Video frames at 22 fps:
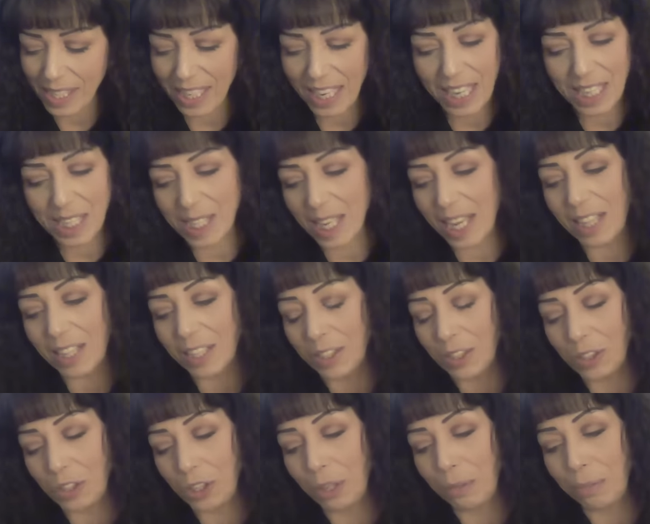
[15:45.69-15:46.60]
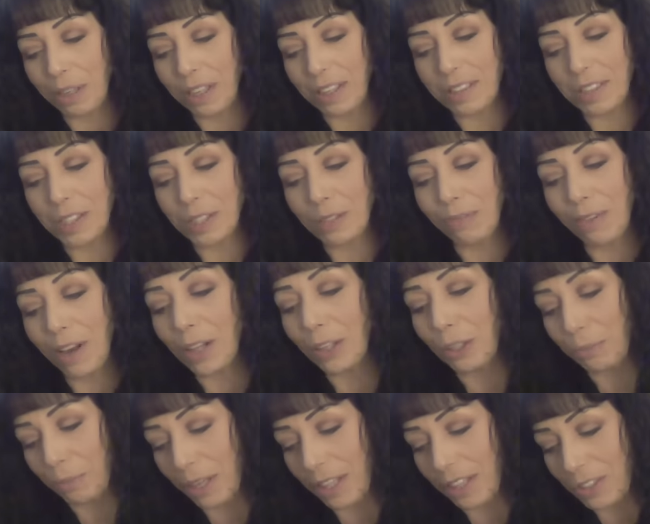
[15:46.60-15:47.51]
And I say this too because it's
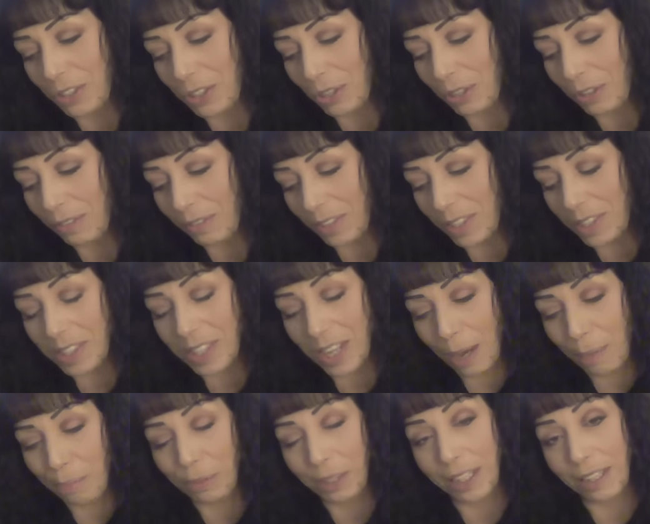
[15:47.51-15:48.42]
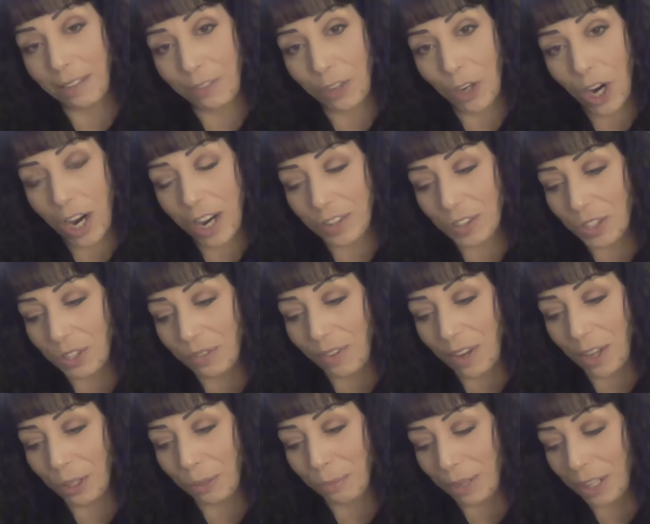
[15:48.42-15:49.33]
followed by the two, this coupling of cards is
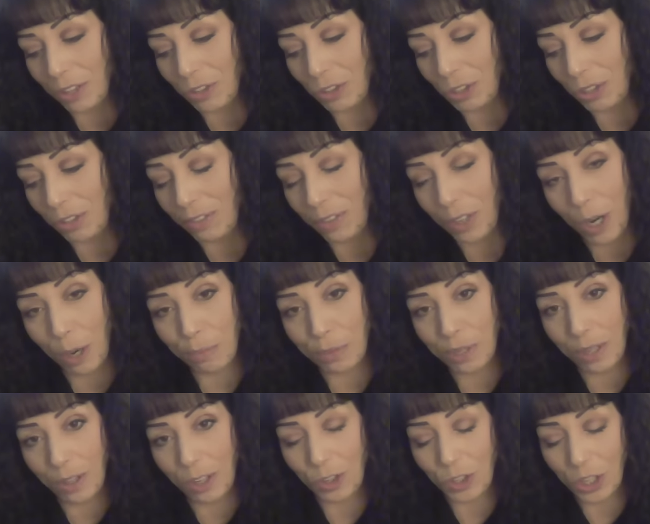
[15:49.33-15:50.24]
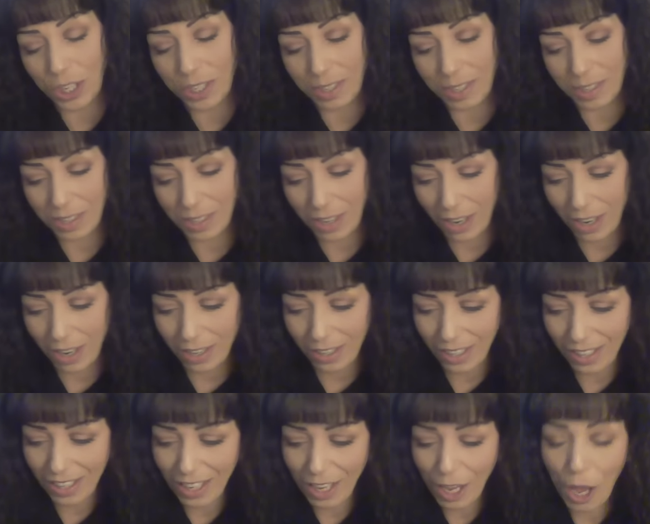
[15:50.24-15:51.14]
followed by the Two of Cups and the Justice card,
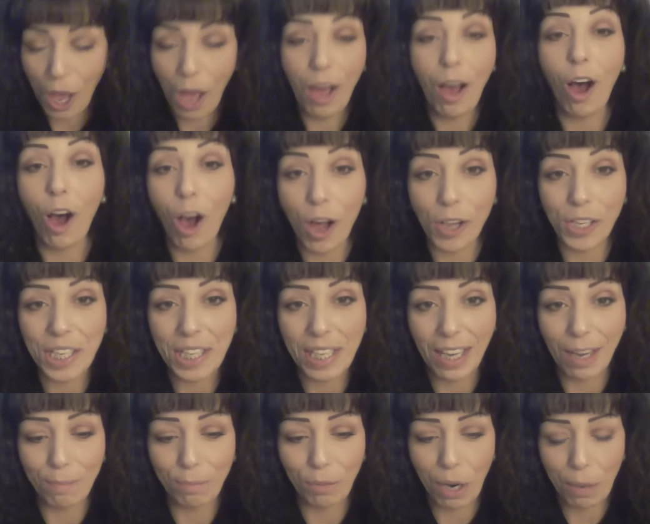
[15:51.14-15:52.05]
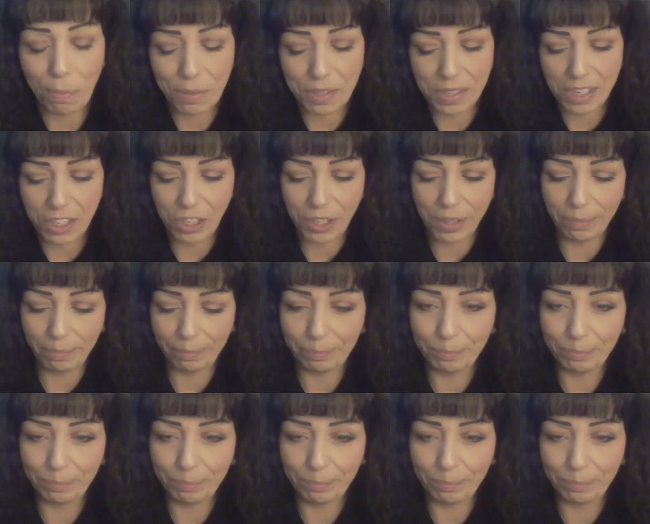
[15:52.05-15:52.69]
all in the upright position.